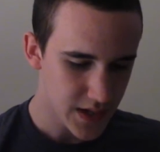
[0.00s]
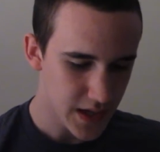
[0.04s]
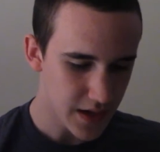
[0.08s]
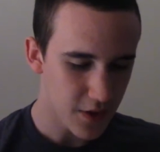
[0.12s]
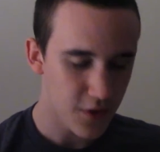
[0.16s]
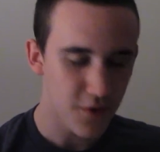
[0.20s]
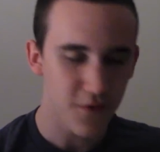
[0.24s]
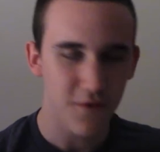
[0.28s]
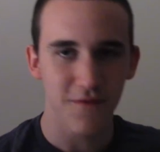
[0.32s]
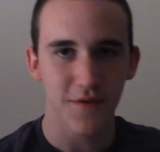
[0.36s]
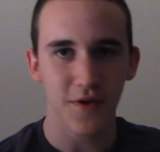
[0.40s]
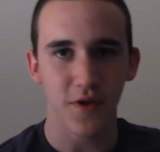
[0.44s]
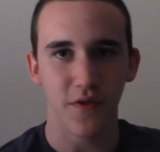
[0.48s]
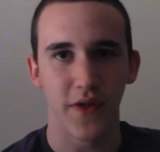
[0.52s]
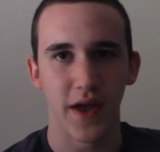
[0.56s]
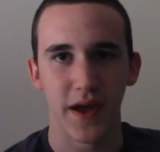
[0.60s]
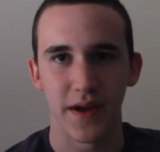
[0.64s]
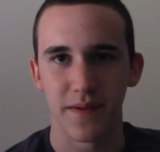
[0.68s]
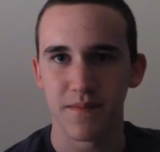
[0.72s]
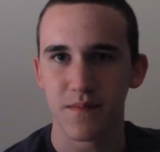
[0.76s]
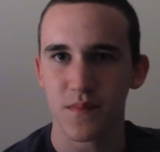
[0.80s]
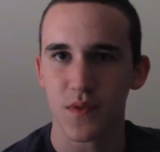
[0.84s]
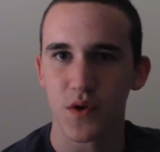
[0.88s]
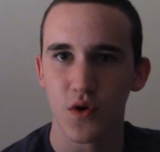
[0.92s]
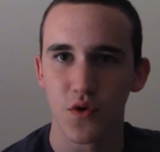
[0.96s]
Cloverfield Lane.
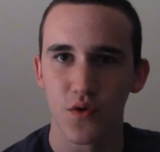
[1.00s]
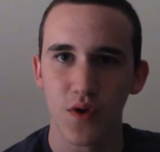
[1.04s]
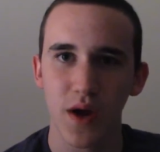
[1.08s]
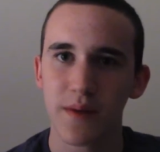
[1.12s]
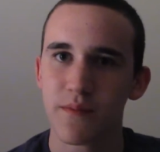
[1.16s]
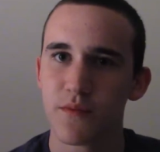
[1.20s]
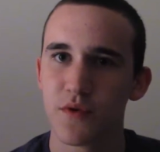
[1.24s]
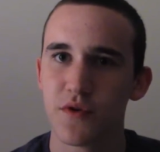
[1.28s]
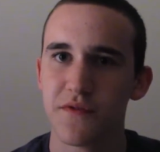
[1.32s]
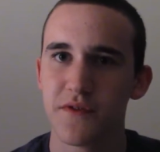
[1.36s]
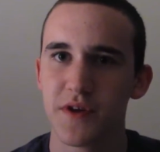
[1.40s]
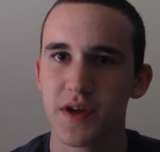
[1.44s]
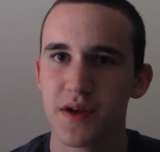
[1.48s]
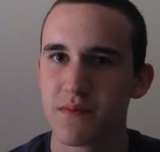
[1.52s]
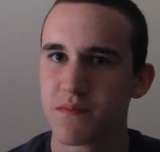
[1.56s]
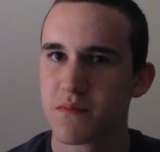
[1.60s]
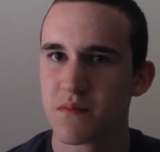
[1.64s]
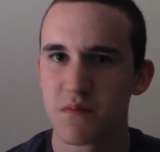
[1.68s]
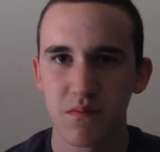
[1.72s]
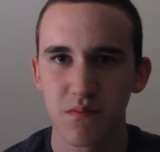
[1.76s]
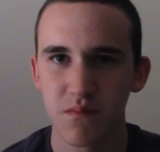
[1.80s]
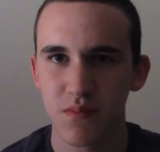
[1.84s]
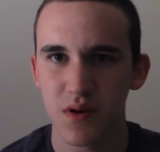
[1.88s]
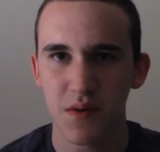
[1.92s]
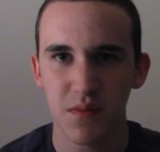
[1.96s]
Great movie.
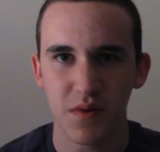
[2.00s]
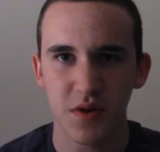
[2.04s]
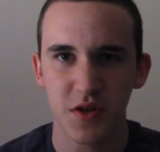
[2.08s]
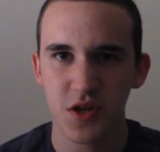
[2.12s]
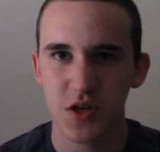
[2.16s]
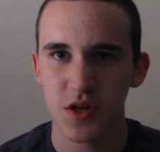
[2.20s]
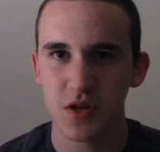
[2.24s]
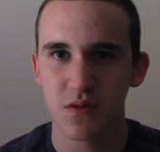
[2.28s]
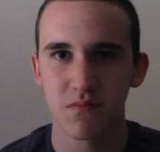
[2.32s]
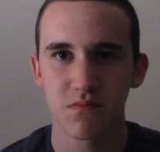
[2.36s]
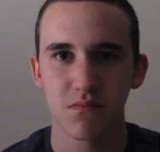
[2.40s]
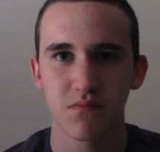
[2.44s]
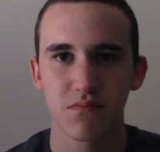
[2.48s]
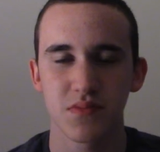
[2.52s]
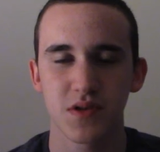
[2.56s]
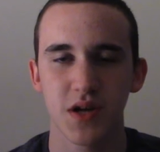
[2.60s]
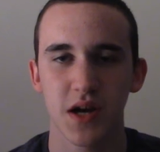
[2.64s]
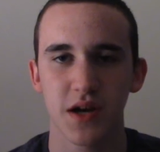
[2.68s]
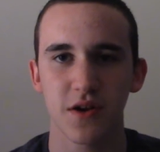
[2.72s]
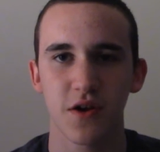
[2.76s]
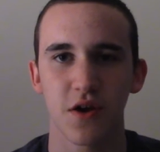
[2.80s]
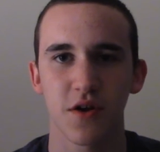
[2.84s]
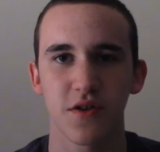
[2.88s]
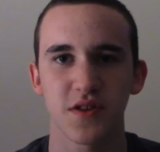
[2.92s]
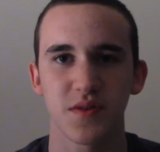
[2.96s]
Pretty much
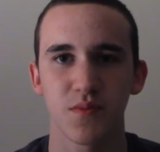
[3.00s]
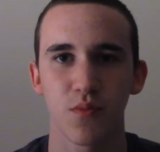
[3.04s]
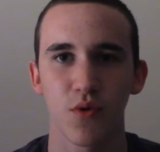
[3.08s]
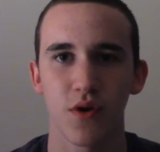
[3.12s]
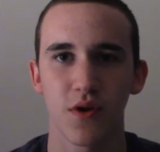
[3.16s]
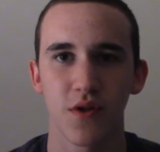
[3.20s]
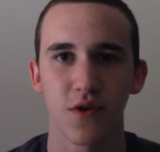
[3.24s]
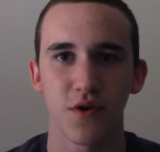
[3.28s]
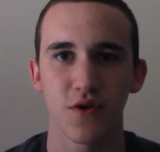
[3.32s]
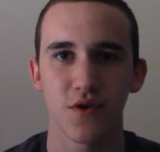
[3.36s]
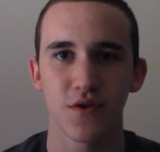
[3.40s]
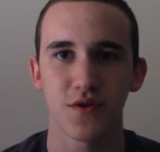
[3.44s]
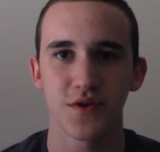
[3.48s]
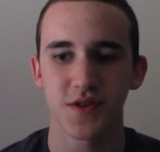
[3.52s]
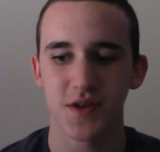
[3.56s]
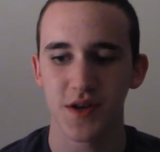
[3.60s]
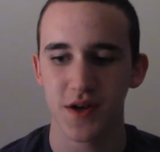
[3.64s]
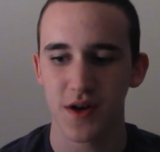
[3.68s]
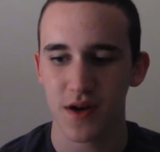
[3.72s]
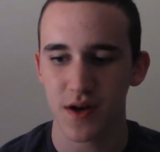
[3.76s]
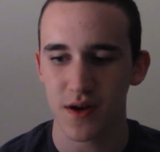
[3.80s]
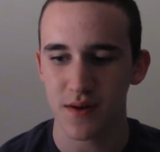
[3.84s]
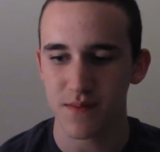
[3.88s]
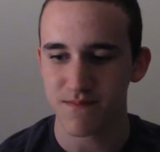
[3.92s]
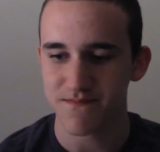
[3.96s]
talked all the spoilers.
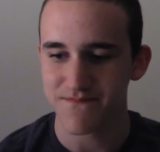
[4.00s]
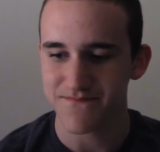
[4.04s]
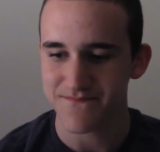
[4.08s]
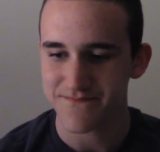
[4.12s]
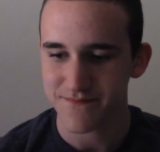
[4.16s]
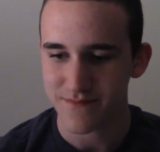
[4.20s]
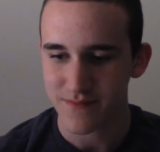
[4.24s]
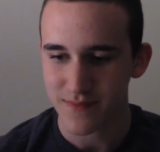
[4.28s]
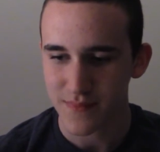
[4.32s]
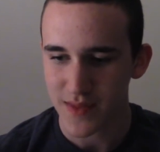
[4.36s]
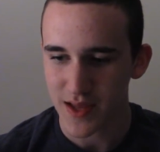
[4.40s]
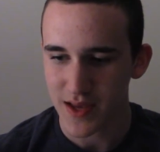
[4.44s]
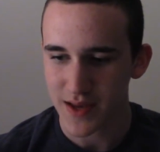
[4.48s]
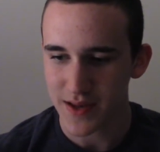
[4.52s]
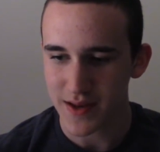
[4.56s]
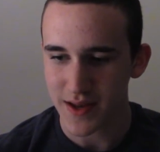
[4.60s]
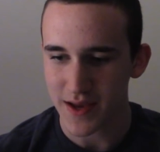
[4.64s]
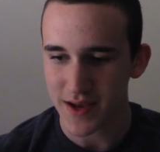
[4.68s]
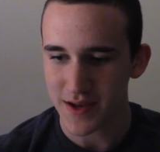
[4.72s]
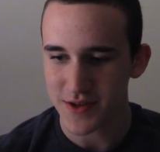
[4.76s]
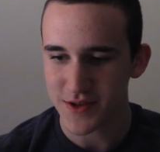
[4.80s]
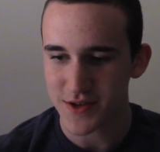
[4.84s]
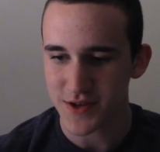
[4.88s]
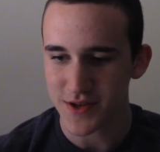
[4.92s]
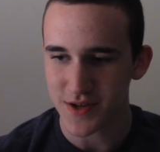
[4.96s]
And yeah,
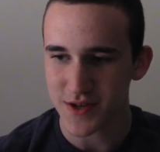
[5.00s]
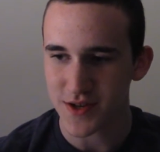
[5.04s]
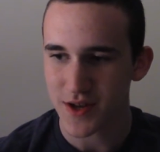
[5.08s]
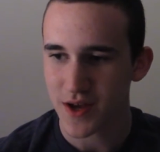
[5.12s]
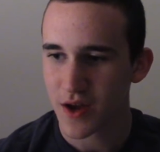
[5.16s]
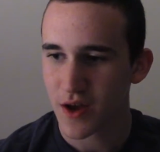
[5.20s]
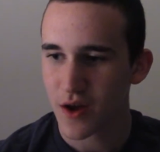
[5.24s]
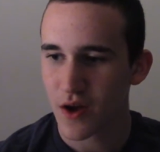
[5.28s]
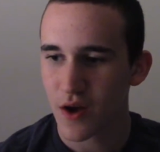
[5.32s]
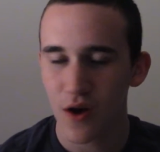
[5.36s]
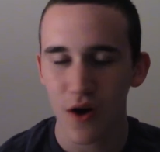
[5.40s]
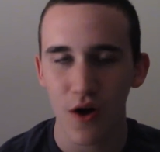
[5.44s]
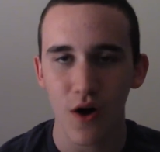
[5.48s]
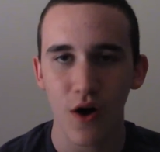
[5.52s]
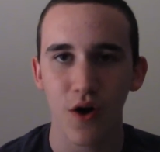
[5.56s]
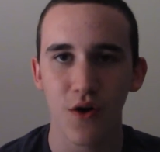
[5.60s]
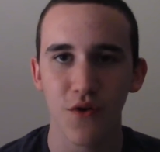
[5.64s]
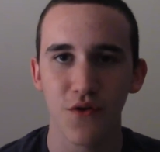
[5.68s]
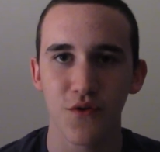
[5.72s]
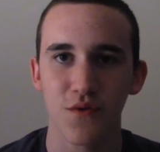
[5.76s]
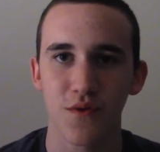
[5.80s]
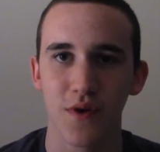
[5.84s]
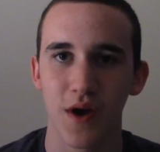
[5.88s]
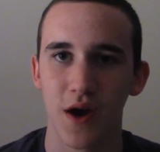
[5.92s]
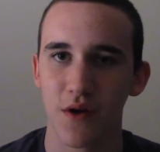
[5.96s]
it's just all
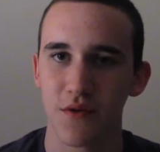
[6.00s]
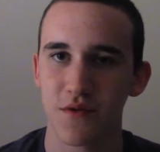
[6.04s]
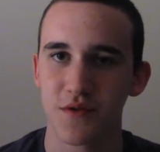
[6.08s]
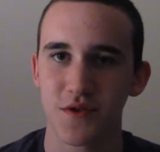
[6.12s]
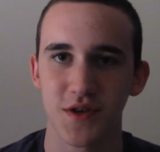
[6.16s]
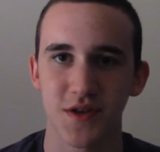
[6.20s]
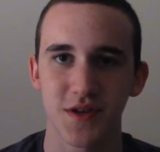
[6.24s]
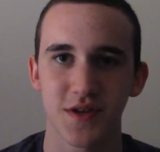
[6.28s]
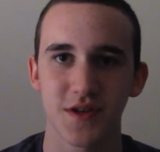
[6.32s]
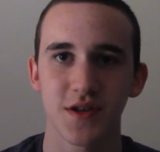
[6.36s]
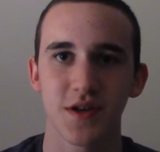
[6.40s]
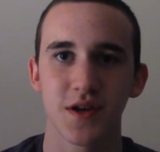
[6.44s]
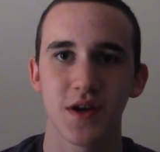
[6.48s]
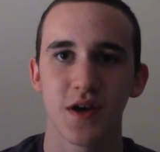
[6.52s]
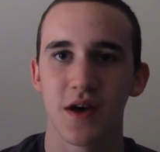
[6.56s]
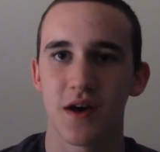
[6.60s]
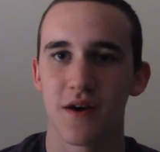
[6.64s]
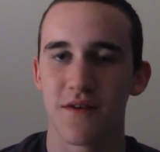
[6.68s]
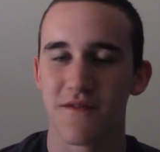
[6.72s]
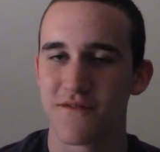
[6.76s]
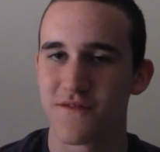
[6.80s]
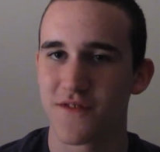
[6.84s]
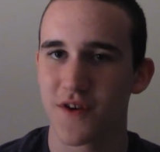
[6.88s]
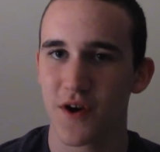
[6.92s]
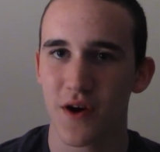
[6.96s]
throughout. Just
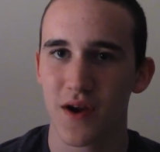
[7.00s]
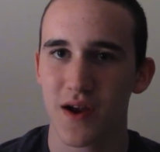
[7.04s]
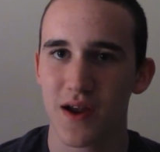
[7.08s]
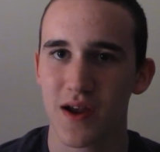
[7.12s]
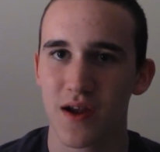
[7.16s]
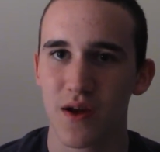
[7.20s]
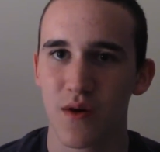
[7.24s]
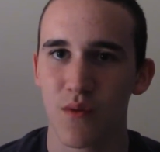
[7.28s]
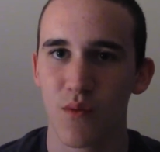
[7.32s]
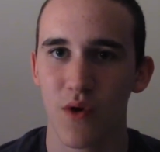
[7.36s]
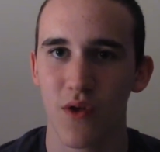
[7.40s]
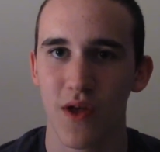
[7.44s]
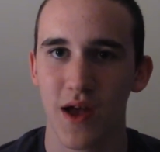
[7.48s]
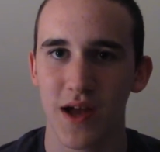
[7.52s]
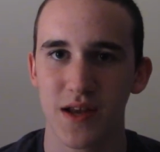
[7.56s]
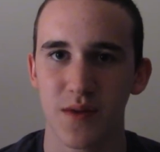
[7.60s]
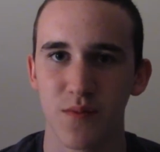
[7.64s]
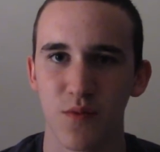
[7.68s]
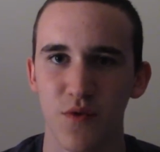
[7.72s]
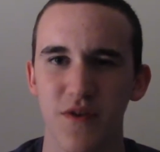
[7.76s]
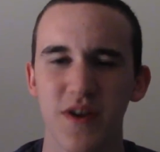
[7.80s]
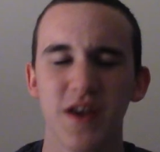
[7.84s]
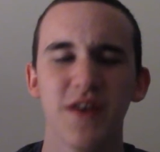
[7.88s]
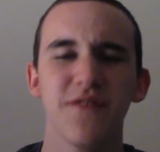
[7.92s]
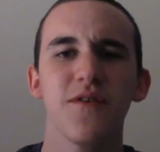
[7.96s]
a very well-acted
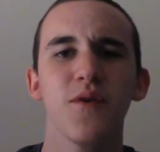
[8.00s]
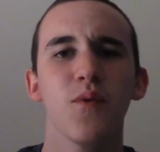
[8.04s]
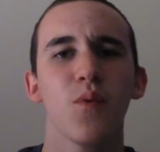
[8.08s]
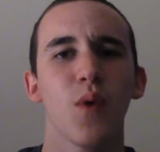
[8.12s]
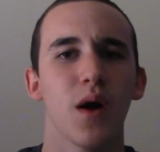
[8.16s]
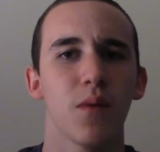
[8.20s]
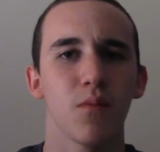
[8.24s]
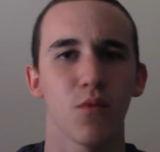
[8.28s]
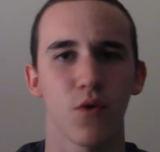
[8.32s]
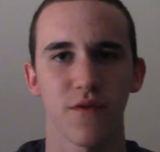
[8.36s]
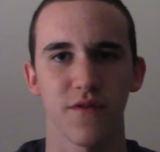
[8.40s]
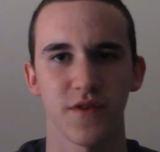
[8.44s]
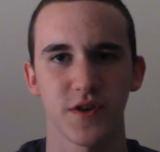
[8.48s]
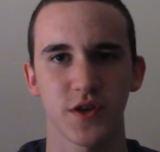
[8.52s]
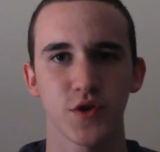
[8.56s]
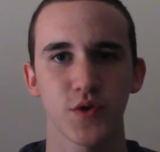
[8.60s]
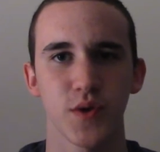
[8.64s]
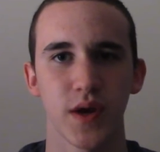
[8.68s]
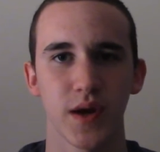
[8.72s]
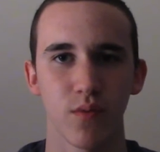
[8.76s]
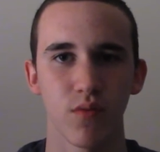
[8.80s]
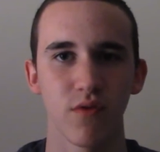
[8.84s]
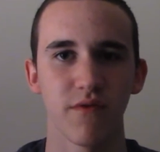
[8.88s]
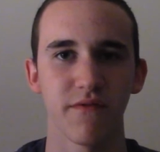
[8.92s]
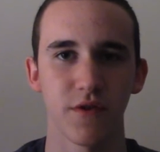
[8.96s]
movie. If you want more of a
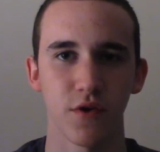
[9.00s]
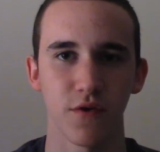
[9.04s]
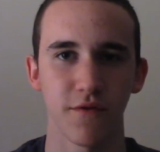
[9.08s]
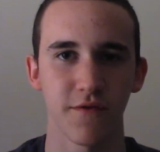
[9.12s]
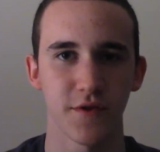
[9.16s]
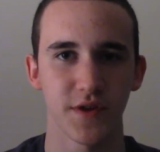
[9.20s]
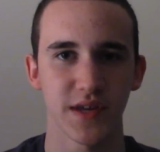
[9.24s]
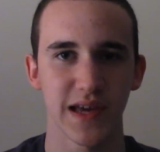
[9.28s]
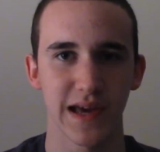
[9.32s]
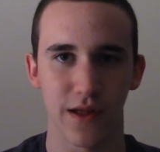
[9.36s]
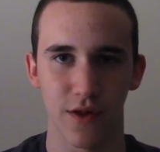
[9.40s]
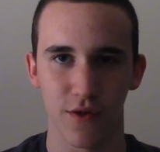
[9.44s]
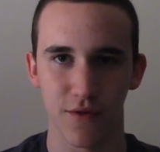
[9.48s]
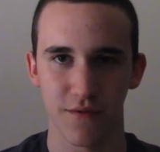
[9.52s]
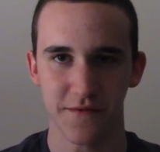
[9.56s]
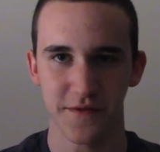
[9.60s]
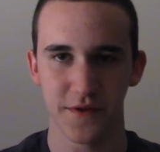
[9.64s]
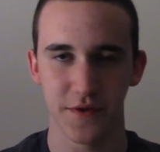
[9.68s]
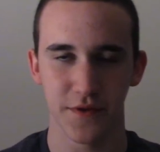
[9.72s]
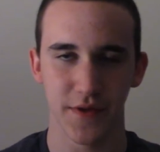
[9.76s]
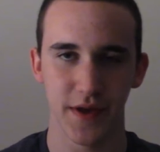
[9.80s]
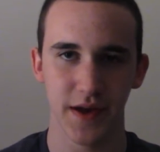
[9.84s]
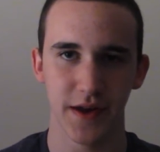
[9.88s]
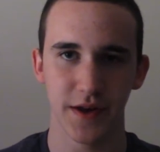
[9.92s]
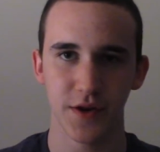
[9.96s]
straight review for 10
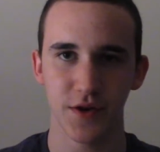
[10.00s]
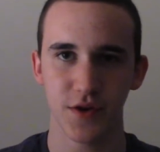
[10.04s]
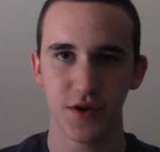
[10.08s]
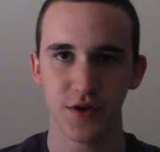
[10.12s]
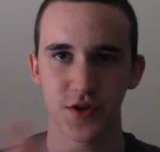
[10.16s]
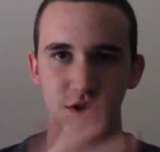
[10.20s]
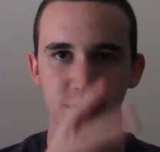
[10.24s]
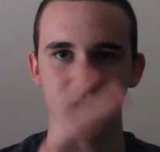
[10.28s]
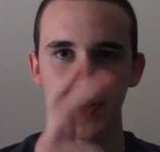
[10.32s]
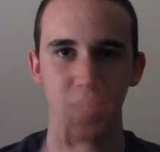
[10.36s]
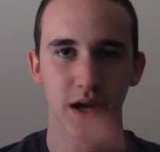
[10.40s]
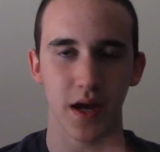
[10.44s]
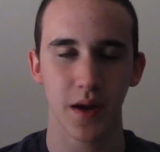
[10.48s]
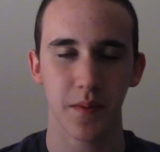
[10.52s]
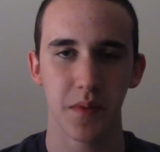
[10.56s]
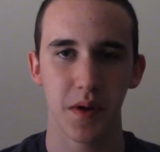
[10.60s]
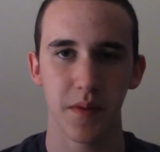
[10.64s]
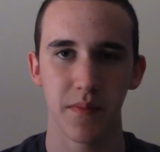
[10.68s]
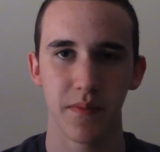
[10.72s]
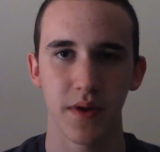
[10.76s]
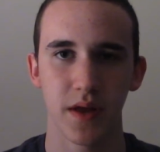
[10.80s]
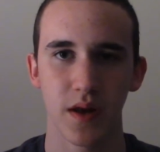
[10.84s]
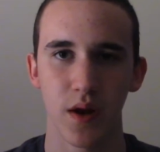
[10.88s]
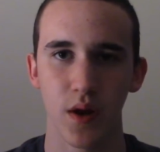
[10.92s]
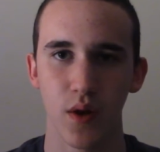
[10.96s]
Cloverfield Lane, you can just check out my
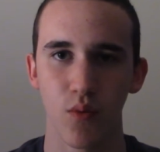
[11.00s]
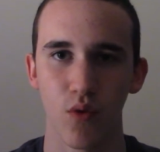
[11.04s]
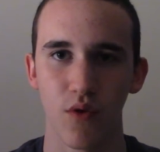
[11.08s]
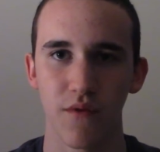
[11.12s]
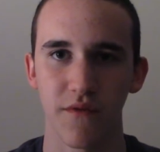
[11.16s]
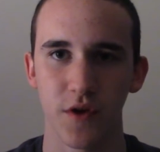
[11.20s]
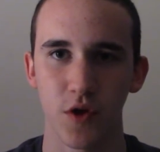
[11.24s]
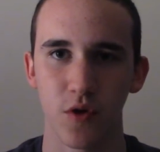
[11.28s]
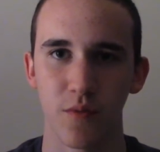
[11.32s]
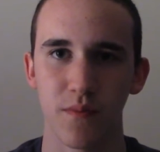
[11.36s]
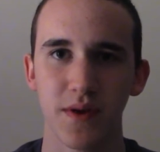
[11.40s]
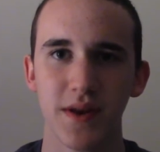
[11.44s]
mini review.